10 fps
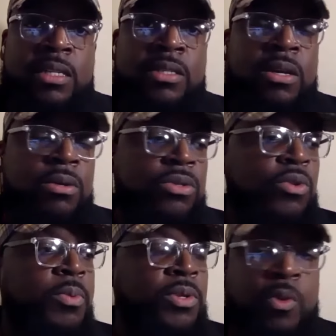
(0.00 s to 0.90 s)
And so
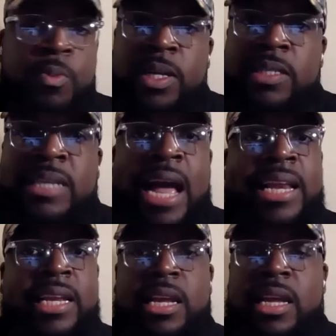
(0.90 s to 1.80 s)
super super
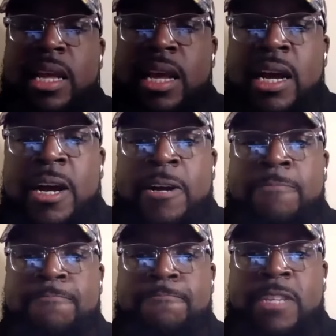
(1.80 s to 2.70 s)
excited,
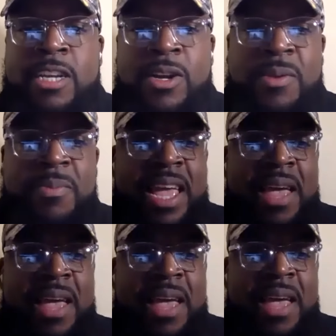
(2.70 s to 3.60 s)
um, you know, to be able to